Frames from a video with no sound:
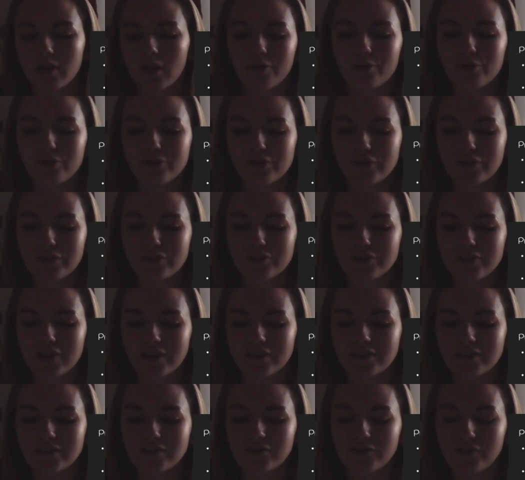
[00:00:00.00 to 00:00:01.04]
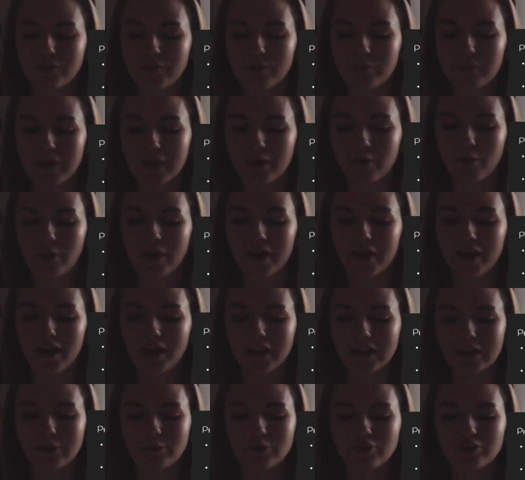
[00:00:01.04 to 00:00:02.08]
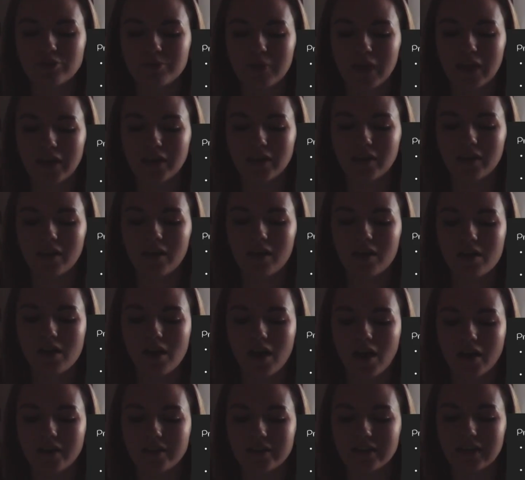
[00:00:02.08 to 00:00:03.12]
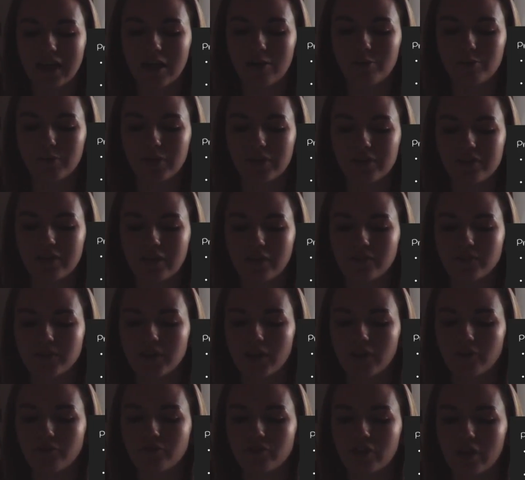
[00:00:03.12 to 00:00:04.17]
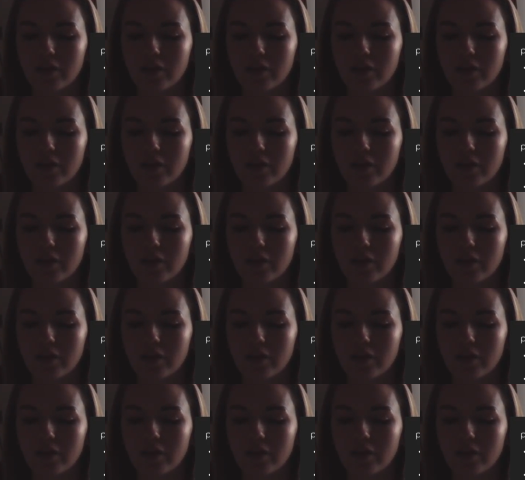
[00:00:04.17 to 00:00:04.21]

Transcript: I also started the filming quite early, which meant I'd allowed myself enough